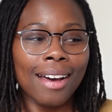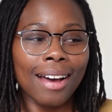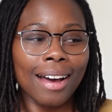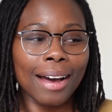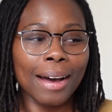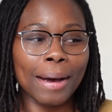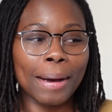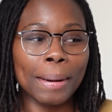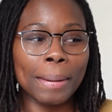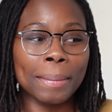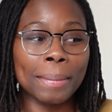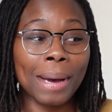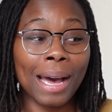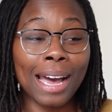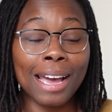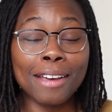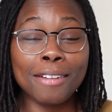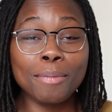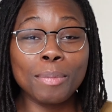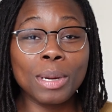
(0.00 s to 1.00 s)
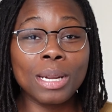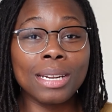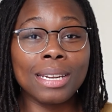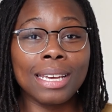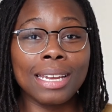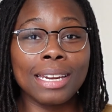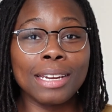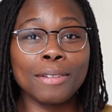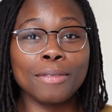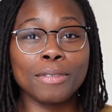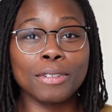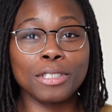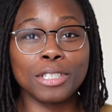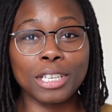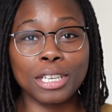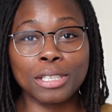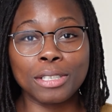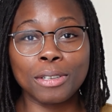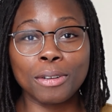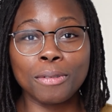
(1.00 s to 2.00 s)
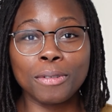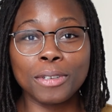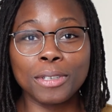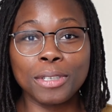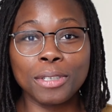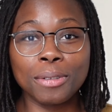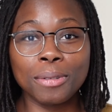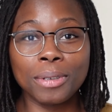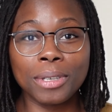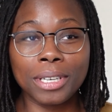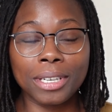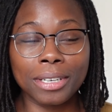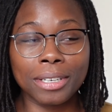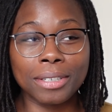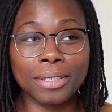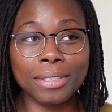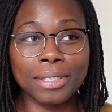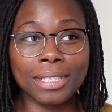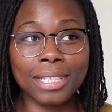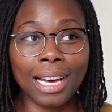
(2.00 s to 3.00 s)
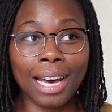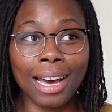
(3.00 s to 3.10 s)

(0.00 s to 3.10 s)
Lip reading: I have been knitting for just over 2 years.